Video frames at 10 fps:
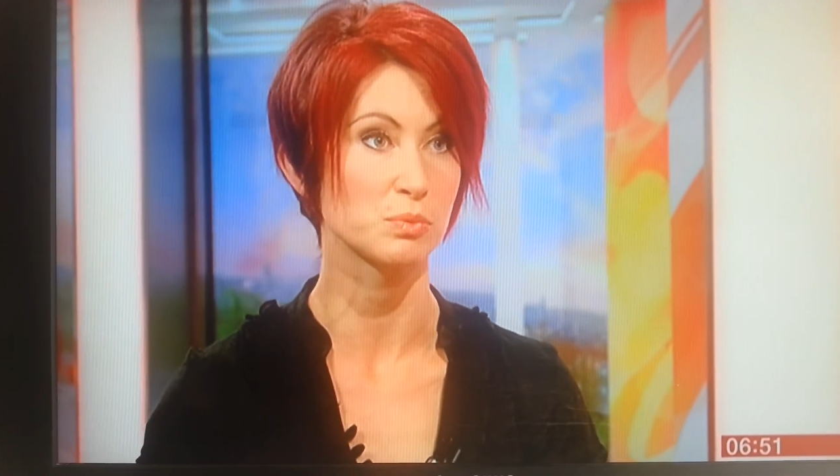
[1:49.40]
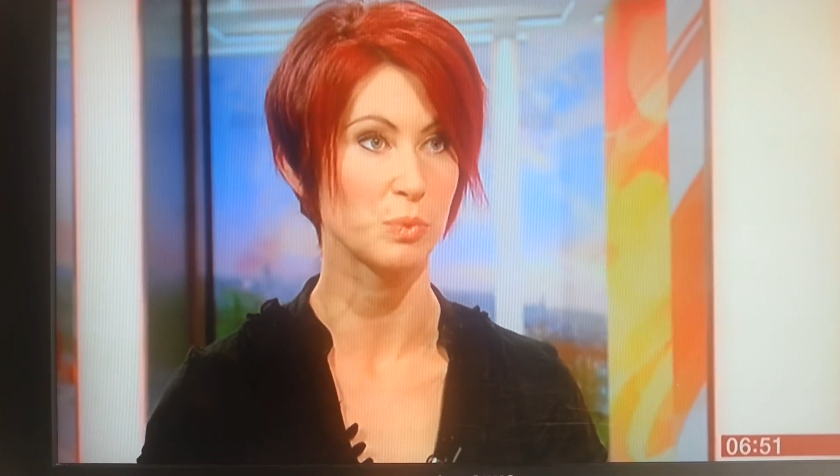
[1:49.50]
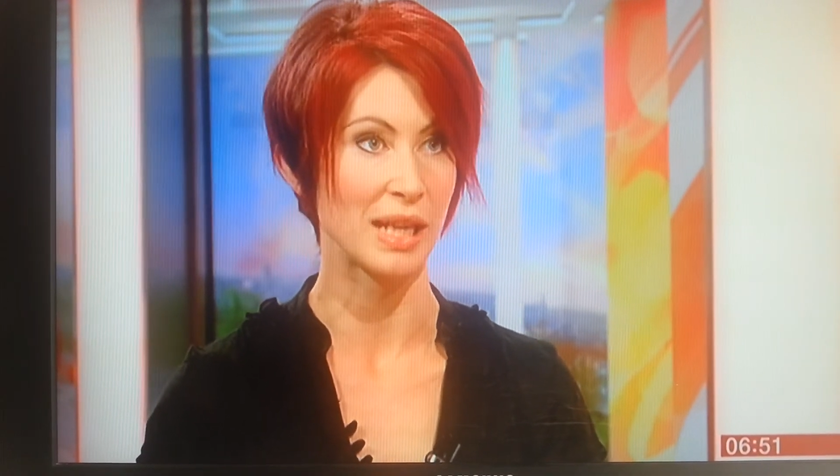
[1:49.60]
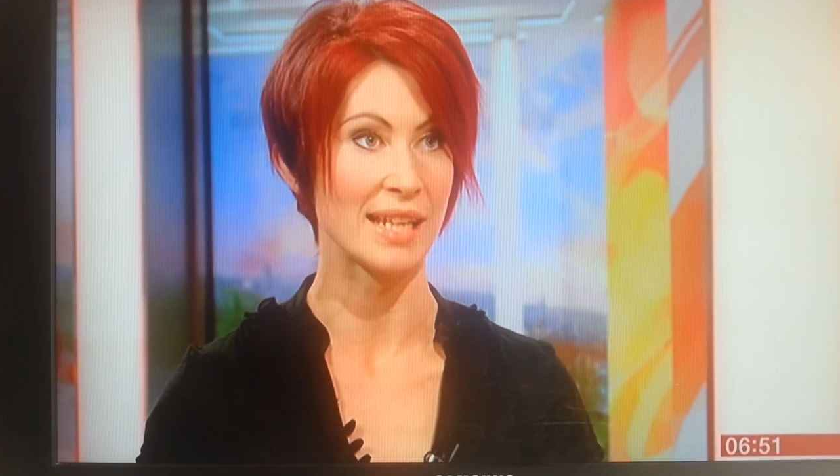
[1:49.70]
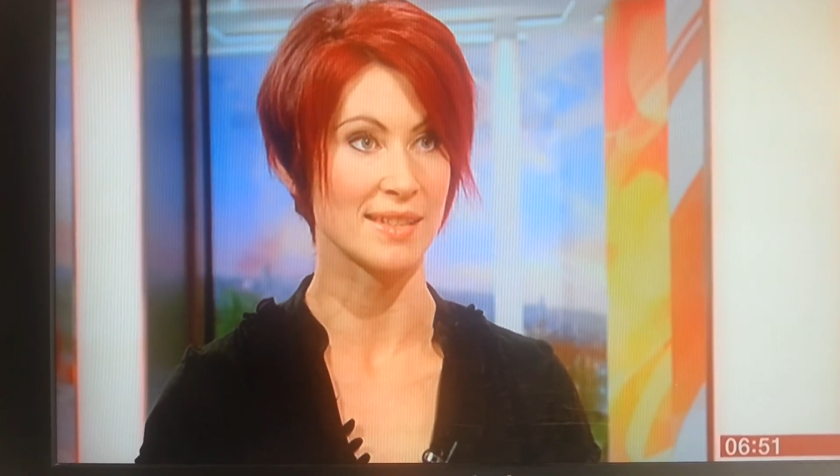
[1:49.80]

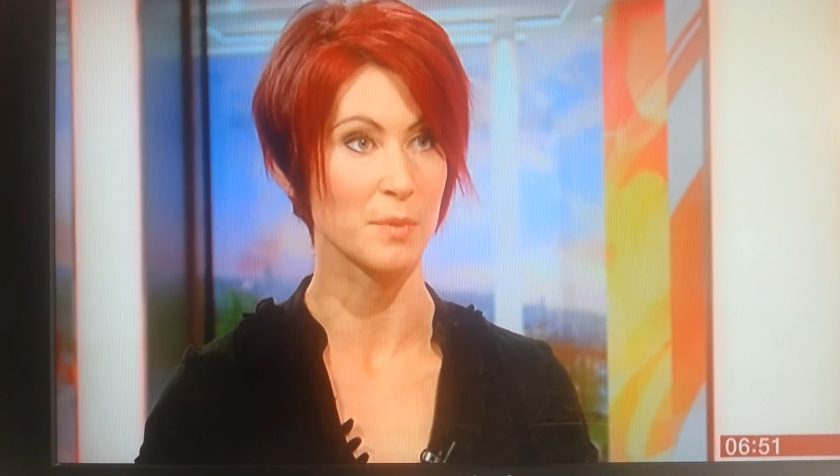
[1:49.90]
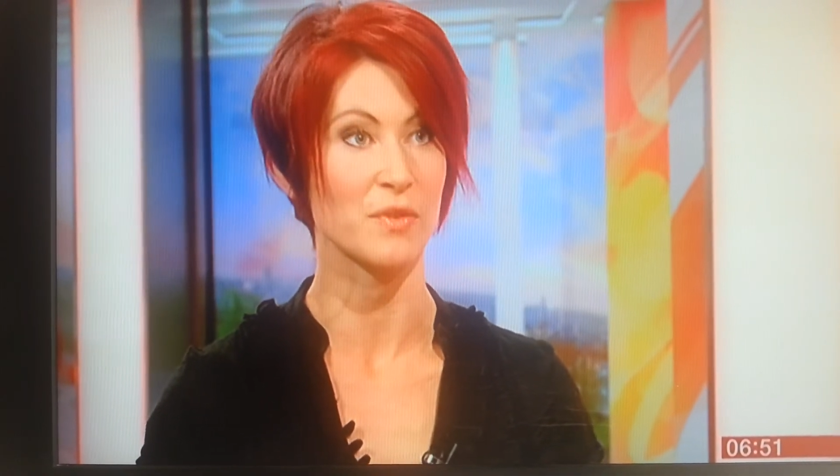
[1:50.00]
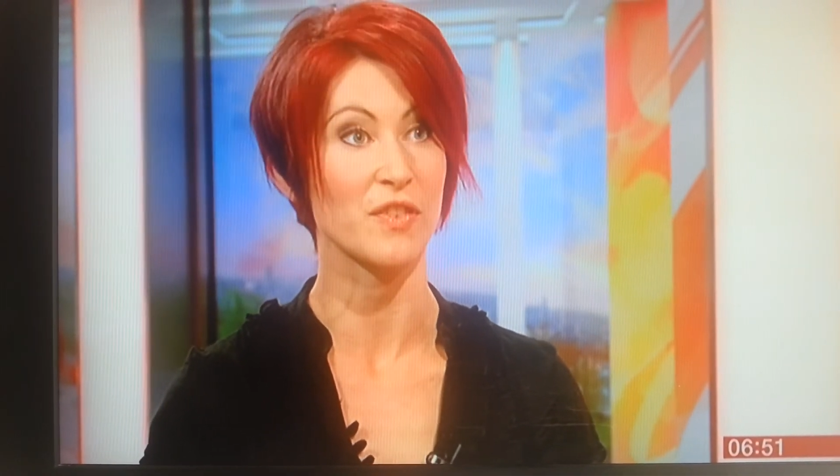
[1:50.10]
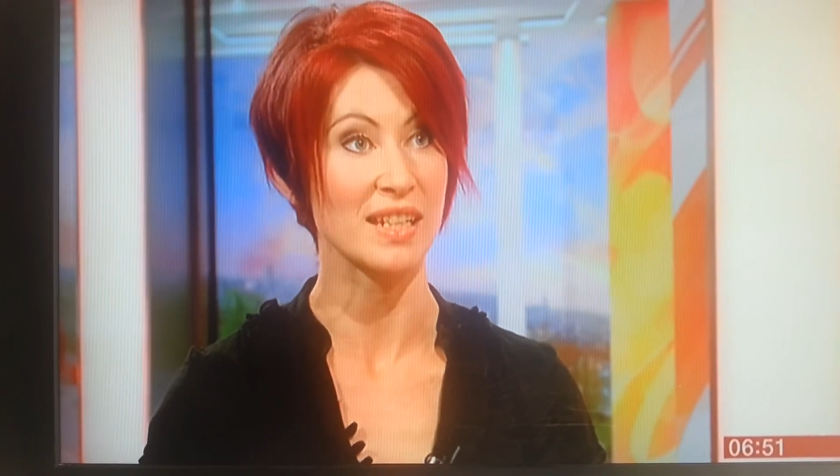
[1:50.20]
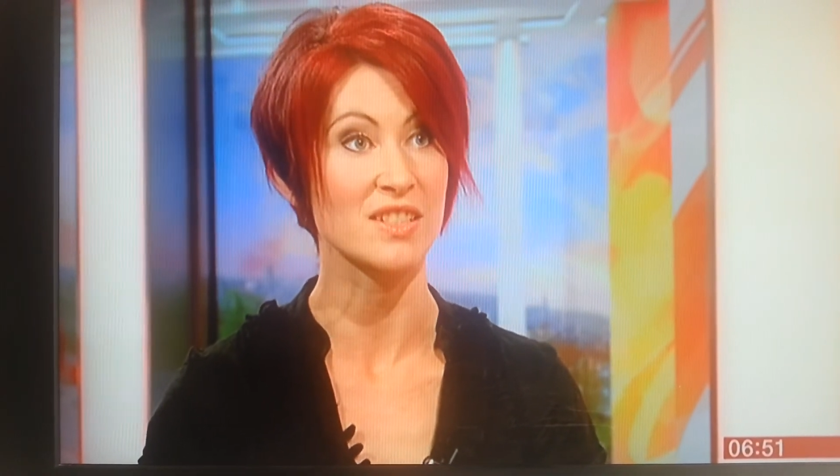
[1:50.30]
we had someone
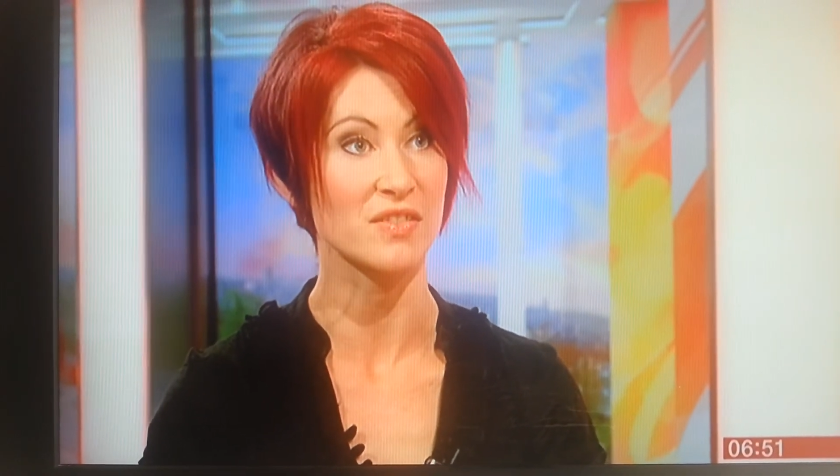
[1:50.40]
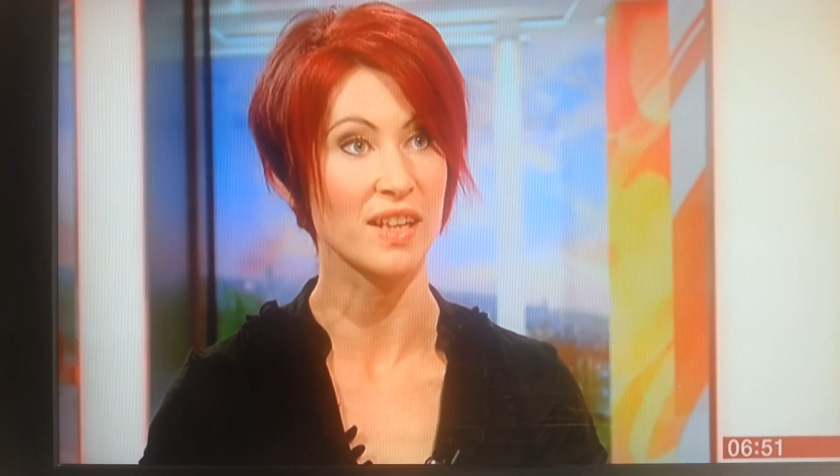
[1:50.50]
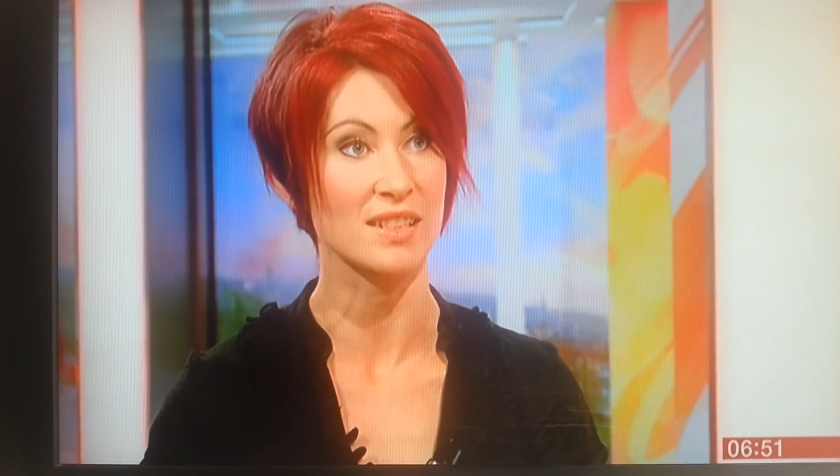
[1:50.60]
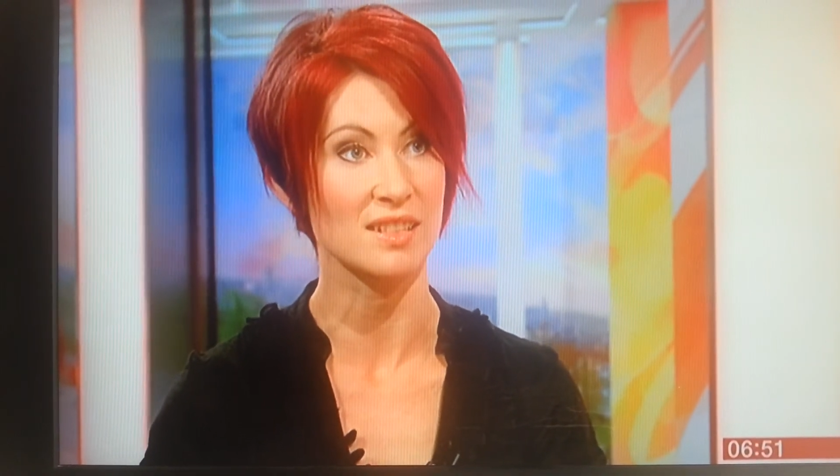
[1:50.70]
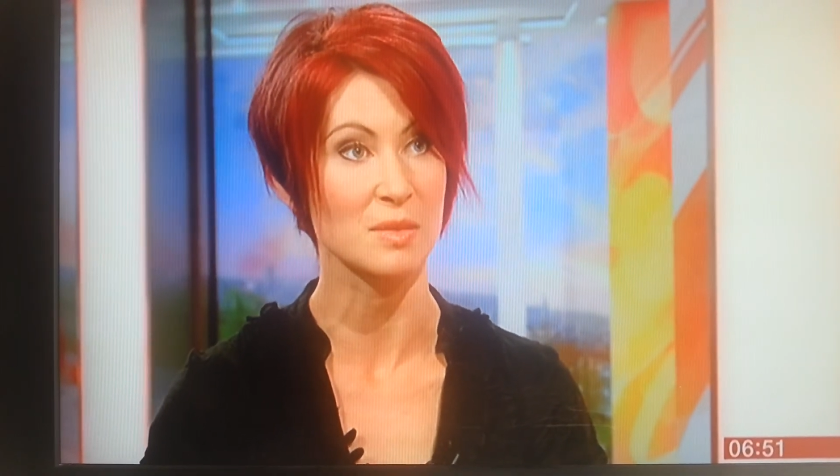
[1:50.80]

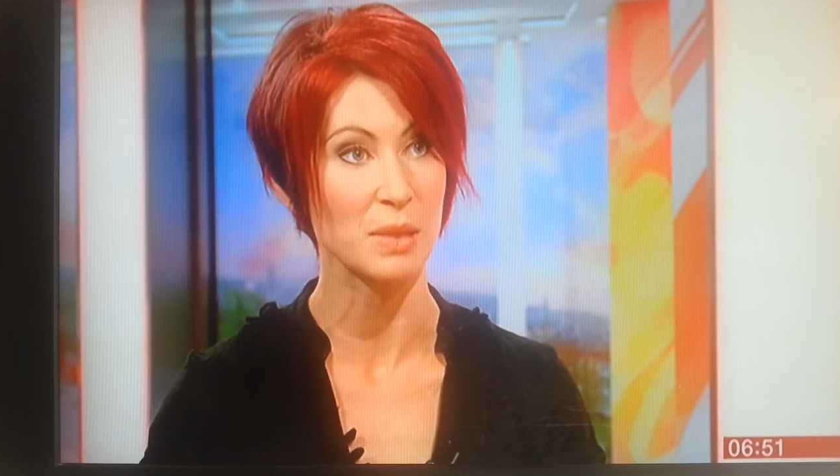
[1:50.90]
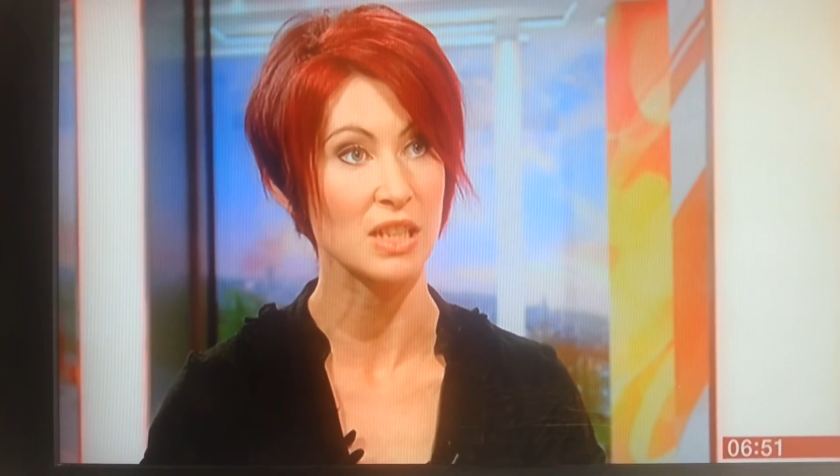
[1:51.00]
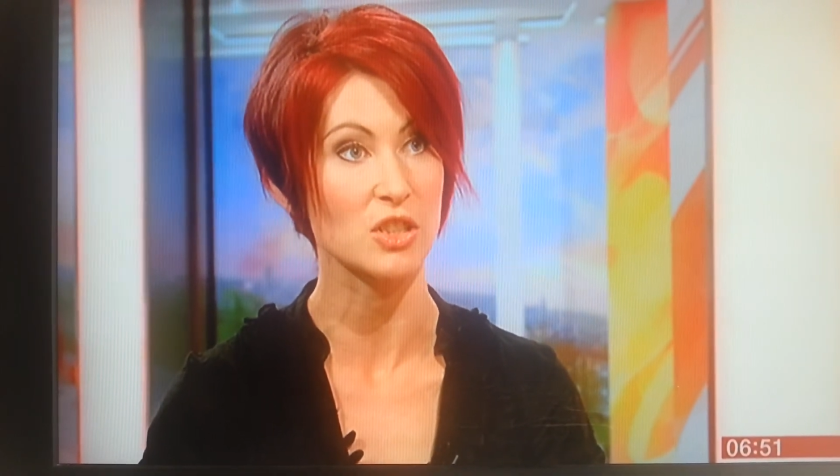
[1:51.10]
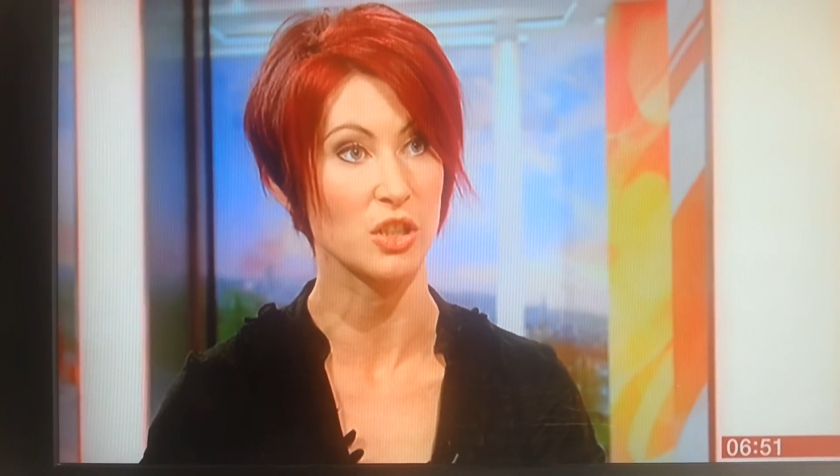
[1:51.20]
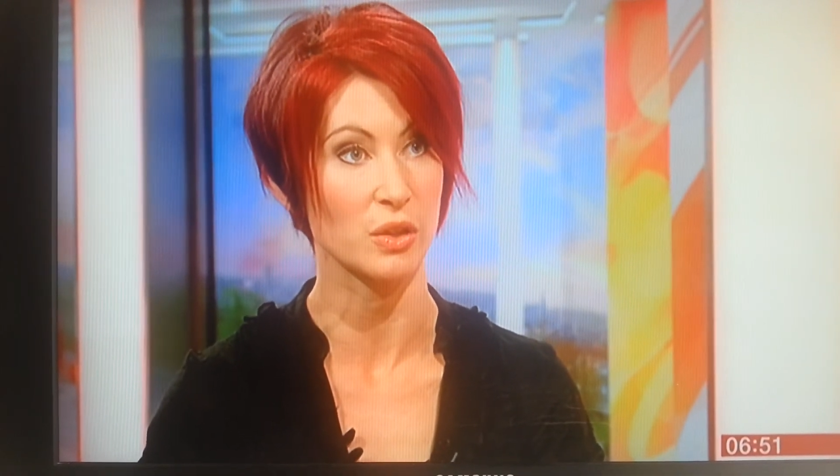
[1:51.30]
face-to-face to
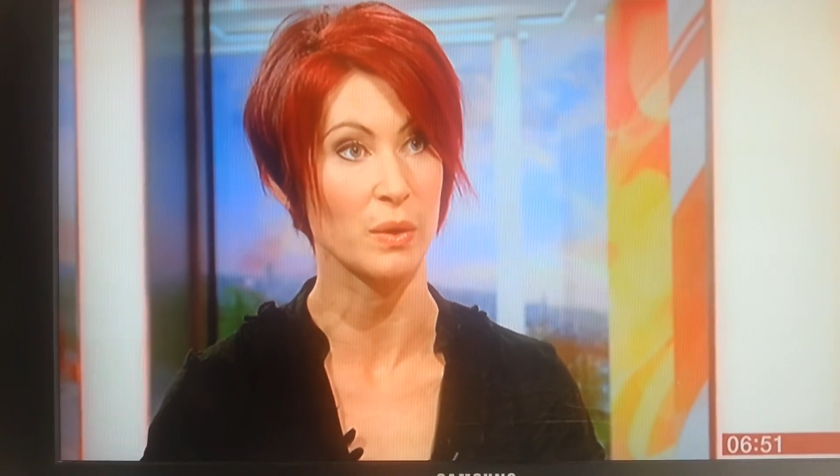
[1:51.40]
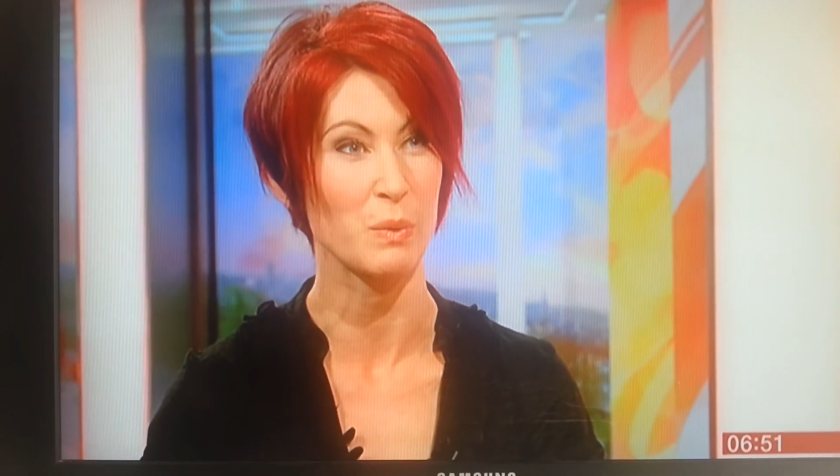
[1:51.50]
speak to,